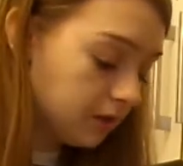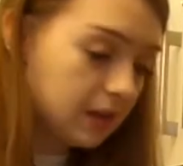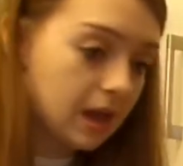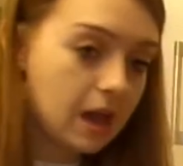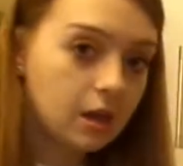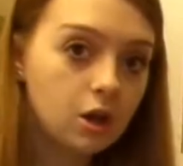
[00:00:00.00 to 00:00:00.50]
the
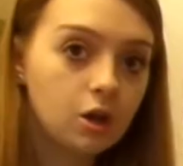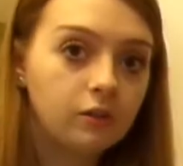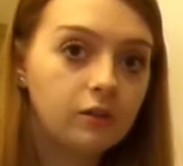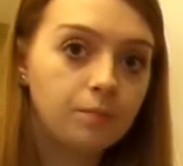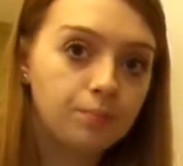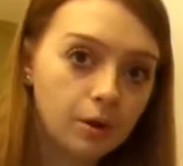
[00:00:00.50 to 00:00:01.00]
egg
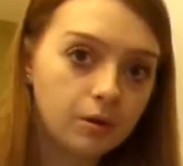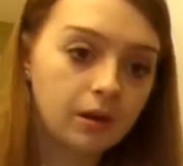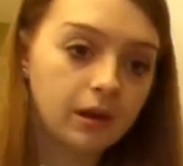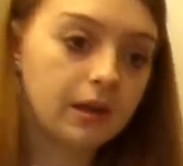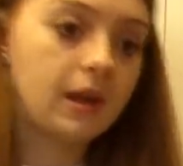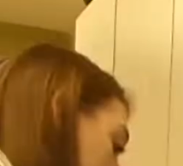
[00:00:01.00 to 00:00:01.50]
yolks are
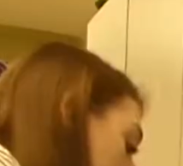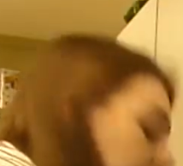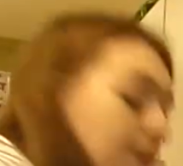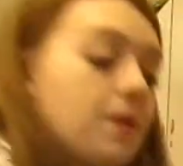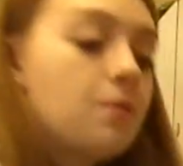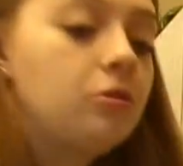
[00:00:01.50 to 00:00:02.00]
broken again.
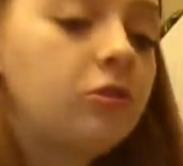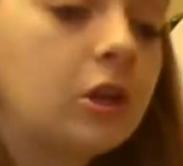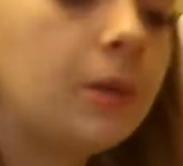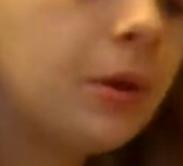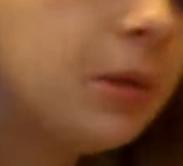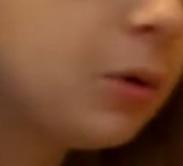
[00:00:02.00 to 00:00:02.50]
Flip it. We're just
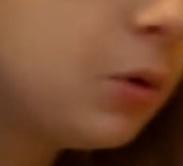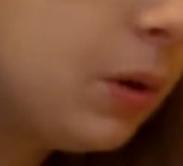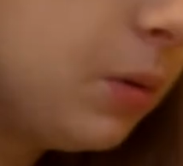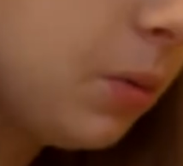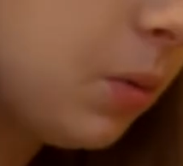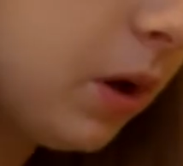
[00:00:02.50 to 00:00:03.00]
going to put them all
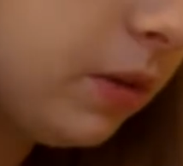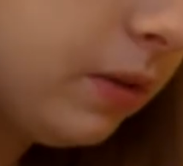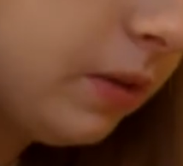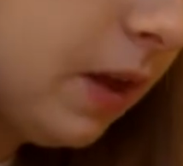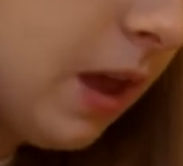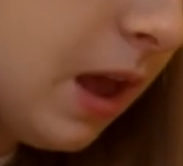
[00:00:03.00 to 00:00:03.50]
in at once.
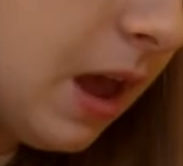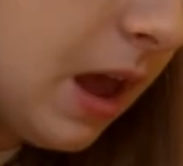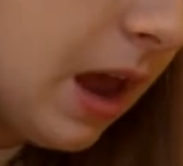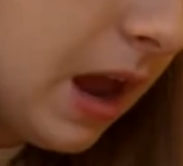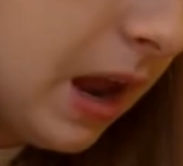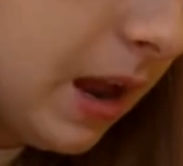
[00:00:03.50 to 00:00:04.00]

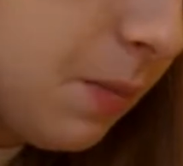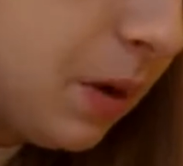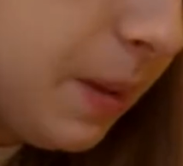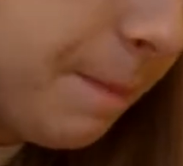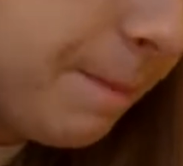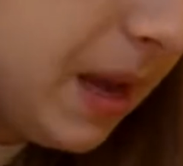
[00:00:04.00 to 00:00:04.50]
And then
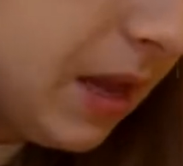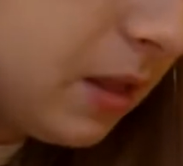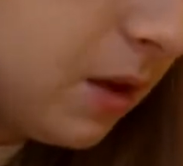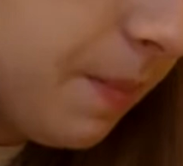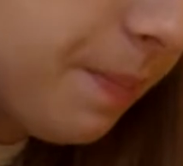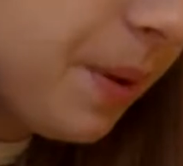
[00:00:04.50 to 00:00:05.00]
we beat
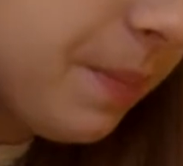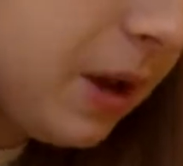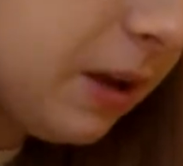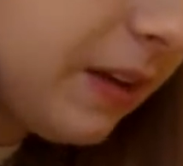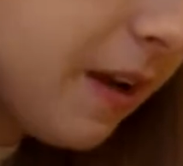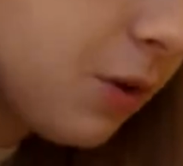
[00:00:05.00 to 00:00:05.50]
them. But
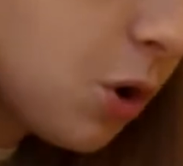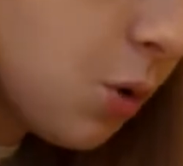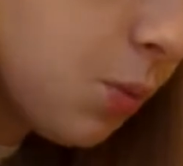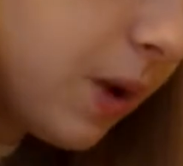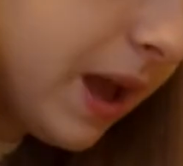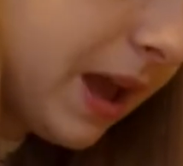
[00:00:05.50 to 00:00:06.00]
because I haven't got a
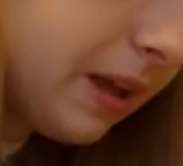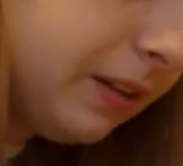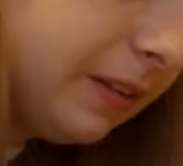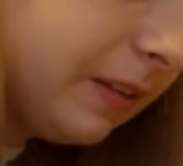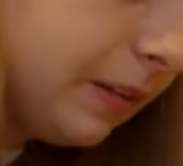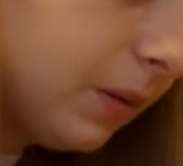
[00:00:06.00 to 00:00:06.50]

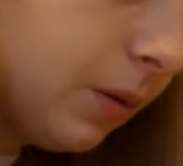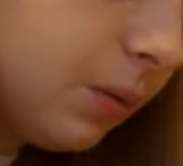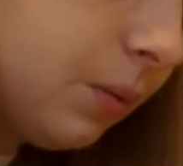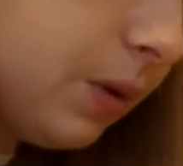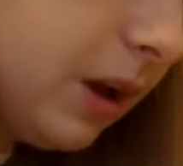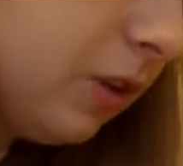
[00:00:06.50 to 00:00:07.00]
whisk,
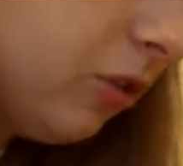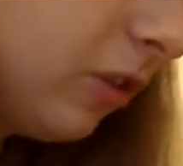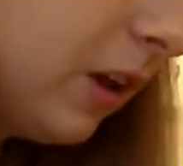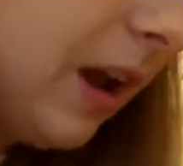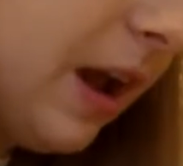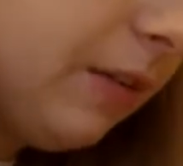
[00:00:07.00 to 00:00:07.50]
we're
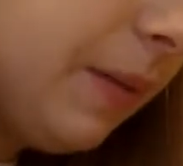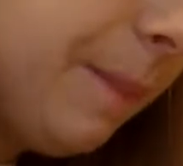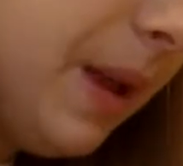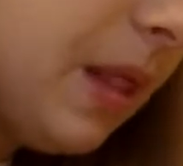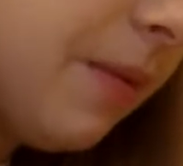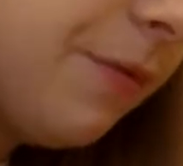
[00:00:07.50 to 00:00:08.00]
just going to have to
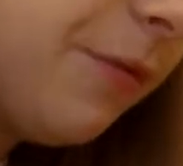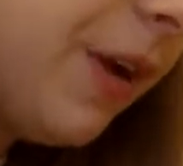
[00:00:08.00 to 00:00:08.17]
beat them